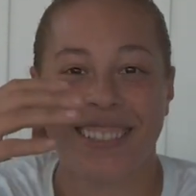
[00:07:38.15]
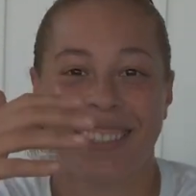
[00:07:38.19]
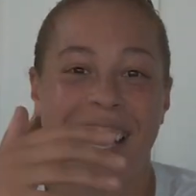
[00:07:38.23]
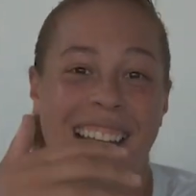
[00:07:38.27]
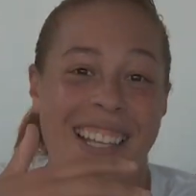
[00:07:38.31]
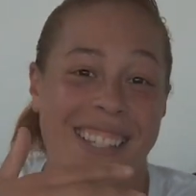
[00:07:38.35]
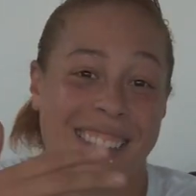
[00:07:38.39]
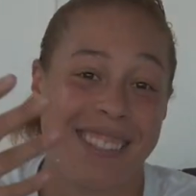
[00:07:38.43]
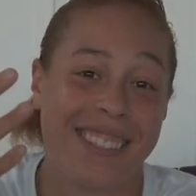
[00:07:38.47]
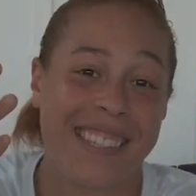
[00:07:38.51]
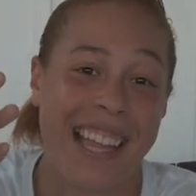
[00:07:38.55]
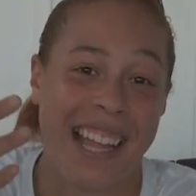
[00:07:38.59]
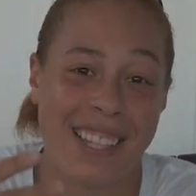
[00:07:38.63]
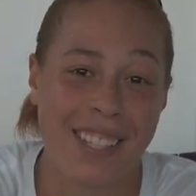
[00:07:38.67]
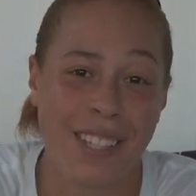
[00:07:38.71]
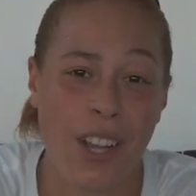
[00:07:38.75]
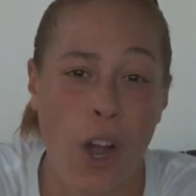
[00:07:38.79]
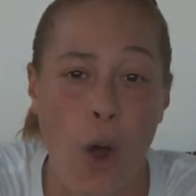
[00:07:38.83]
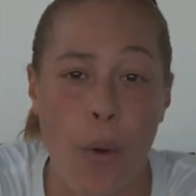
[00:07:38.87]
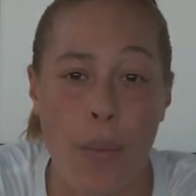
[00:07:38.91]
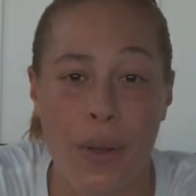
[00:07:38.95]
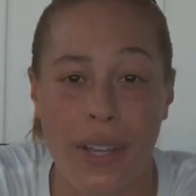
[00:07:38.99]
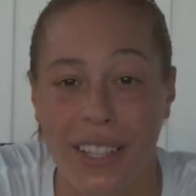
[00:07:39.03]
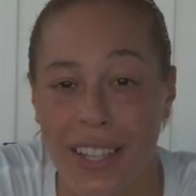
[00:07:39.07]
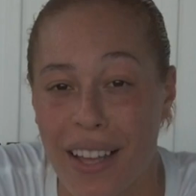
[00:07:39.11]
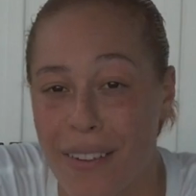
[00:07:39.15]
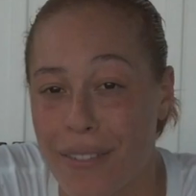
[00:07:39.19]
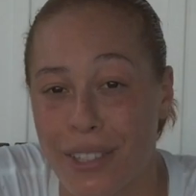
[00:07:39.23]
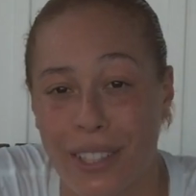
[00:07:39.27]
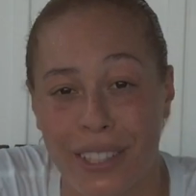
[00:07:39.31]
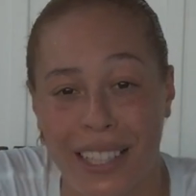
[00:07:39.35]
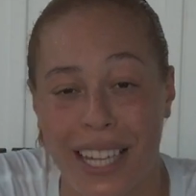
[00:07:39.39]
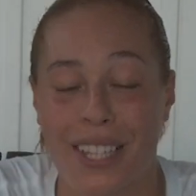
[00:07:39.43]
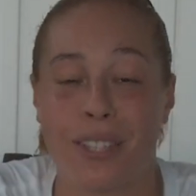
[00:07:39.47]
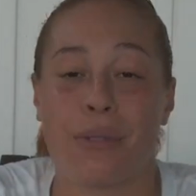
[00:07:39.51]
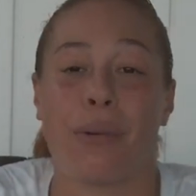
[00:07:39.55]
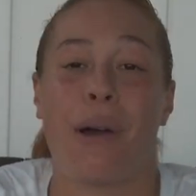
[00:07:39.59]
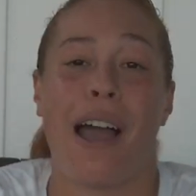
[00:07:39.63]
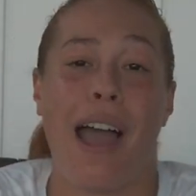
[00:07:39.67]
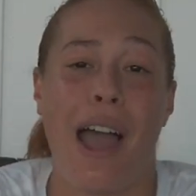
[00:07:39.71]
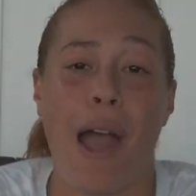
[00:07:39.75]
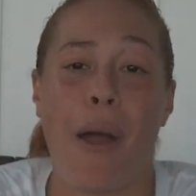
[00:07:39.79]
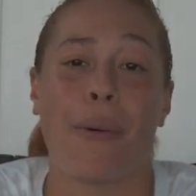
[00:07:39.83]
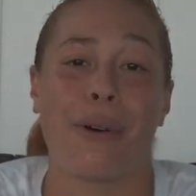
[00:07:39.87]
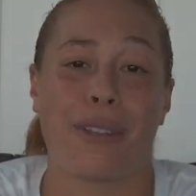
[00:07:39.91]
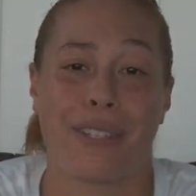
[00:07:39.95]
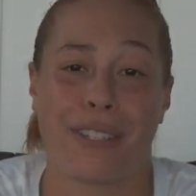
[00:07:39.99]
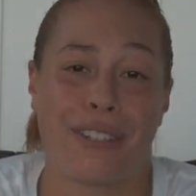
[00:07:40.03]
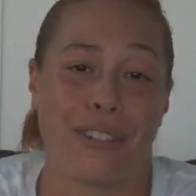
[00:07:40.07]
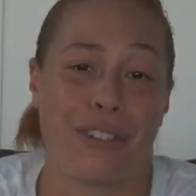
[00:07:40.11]
That's that's Kobe level, and that's why
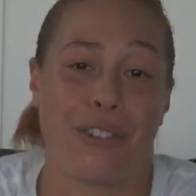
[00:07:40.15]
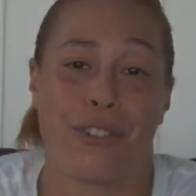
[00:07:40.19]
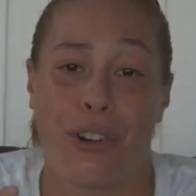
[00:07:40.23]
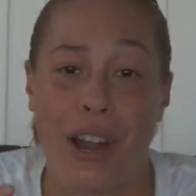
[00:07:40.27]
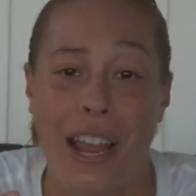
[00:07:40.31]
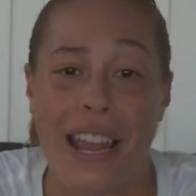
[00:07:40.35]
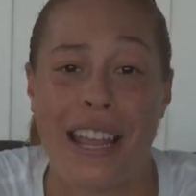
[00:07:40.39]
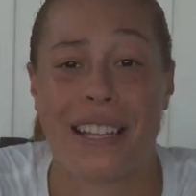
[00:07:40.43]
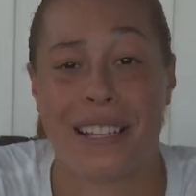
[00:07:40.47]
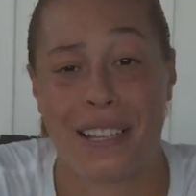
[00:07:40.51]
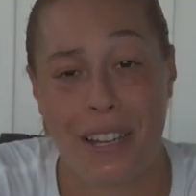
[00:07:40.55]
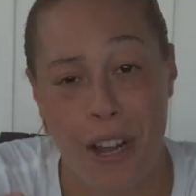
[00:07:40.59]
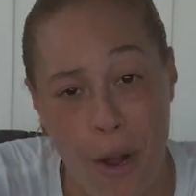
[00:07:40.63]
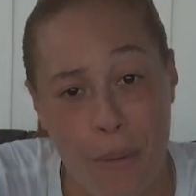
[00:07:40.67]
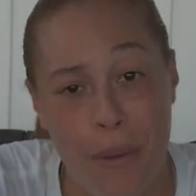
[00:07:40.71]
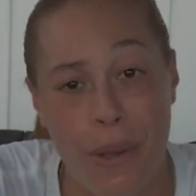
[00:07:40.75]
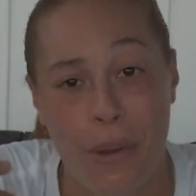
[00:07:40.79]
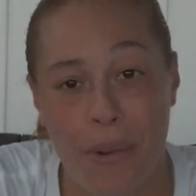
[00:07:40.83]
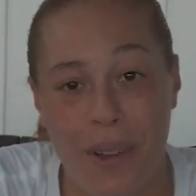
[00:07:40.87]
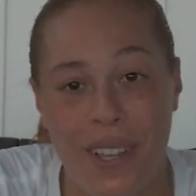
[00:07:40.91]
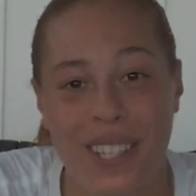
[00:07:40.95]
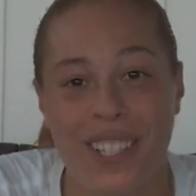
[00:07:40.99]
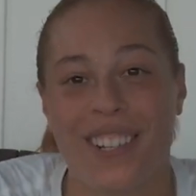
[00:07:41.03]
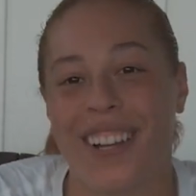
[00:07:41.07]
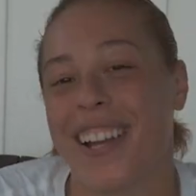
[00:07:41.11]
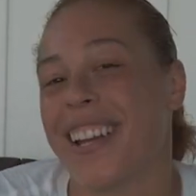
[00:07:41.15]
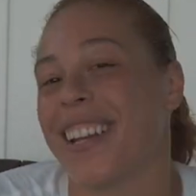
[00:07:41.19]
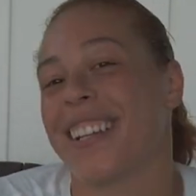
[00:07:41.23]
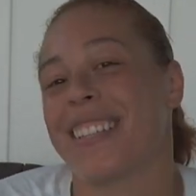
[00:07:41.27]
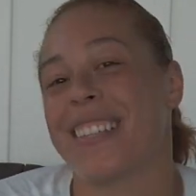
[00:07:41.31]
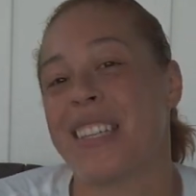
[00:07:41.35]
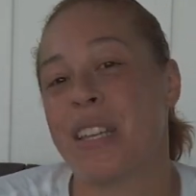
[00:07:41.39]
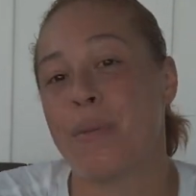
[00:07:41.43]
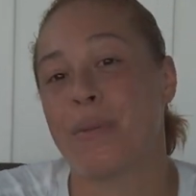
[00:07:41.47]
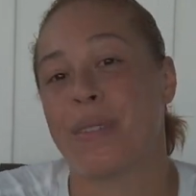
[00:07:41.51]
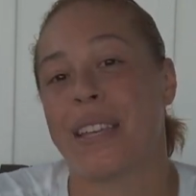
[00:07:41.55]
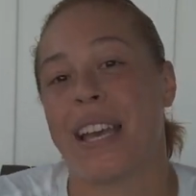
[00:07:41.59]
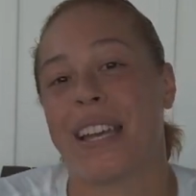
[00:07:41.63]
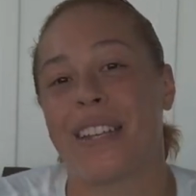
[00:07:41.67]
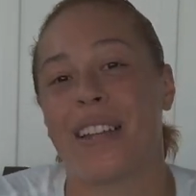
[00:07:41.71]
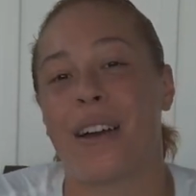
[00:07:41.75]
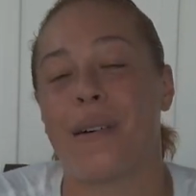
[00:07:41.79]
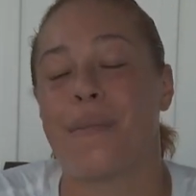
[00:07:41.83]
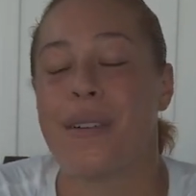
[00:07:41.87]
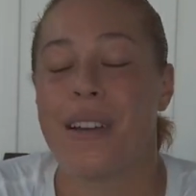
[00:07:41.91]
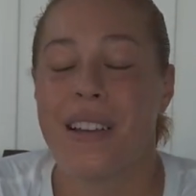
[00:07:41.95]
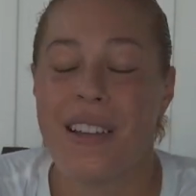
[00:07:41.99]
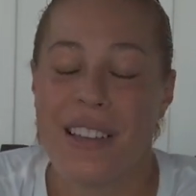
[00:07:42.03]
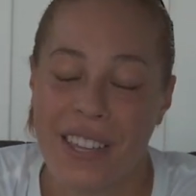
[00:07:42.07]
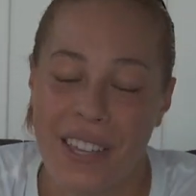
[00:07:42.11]
I wasn't great. And Kobe was great because he was getting
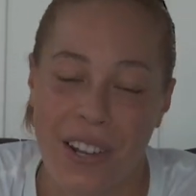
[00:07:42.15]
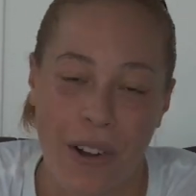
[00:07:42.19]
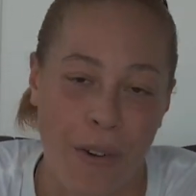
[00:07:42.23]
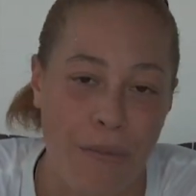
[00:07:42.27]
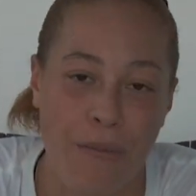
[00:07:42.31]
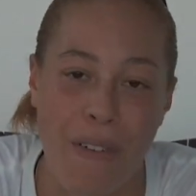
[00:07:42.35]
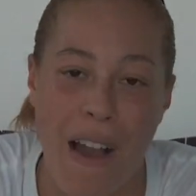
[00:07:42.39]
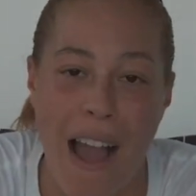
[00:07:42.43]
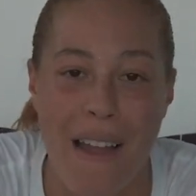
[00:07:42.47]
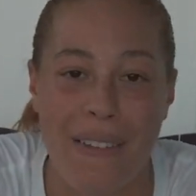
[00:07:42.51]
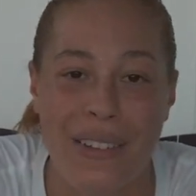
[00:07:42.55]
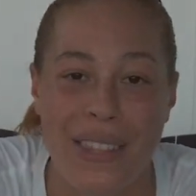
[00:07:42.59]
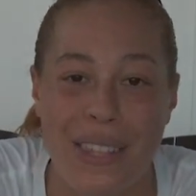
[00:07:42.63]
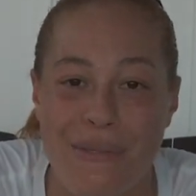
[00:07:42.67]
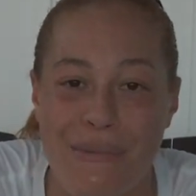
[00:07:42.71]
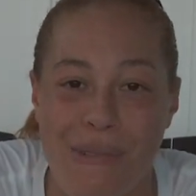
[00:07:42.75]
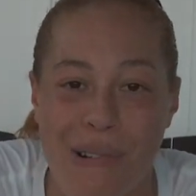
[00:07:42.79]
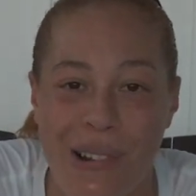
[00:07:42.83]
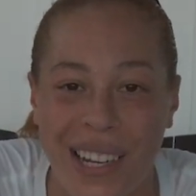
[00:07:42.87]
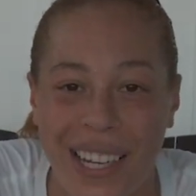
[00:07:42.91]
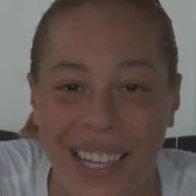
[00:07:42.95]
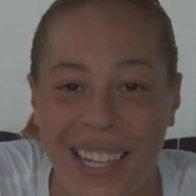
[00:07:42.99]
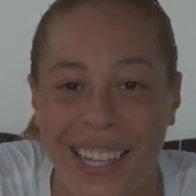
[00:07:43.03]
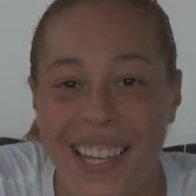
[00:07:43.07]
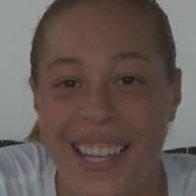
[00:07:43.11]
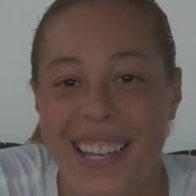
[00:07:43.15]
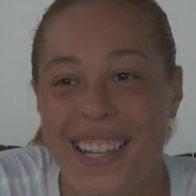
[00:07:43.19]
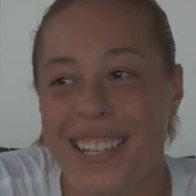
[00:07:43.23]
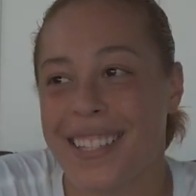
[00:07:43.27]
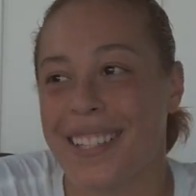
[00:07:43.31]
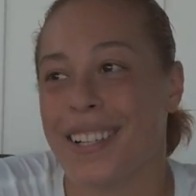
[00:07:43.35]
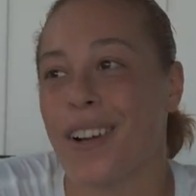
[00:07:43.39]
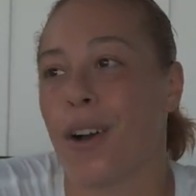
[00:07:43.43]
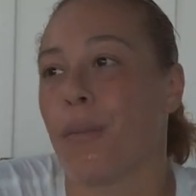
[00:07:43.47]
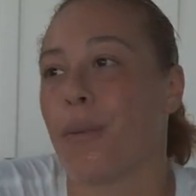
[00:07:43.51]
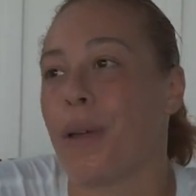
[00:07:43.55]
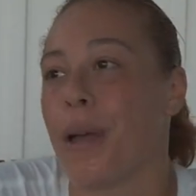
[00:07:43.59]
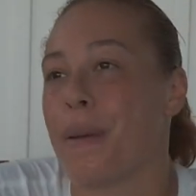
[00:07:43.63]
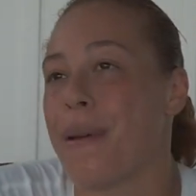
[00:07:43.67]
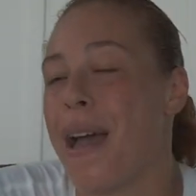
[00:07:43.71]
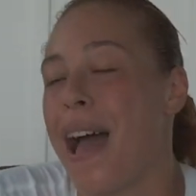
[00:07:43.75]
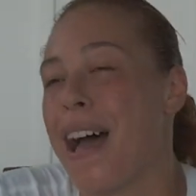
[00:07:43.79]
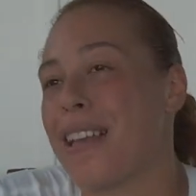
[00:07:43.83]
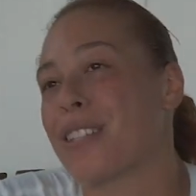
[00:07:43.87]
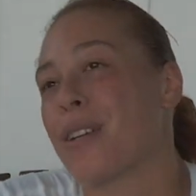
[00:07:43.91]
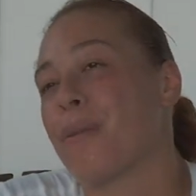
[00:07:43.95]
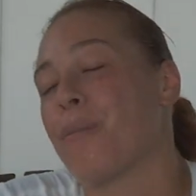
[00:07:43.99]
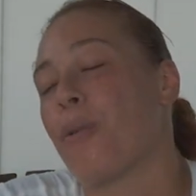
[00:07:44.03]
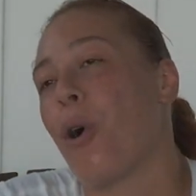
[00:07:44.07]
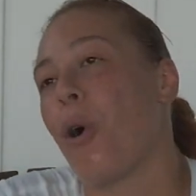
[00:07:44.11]
up, you know, five in the morning to go play
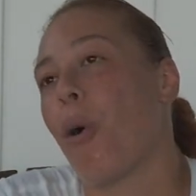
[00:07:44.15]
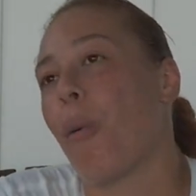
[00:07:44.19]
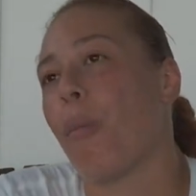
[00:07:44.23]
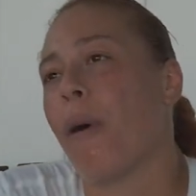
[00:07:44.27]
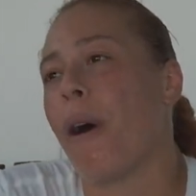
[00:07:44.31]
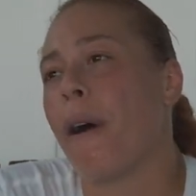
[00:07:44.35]
basketball.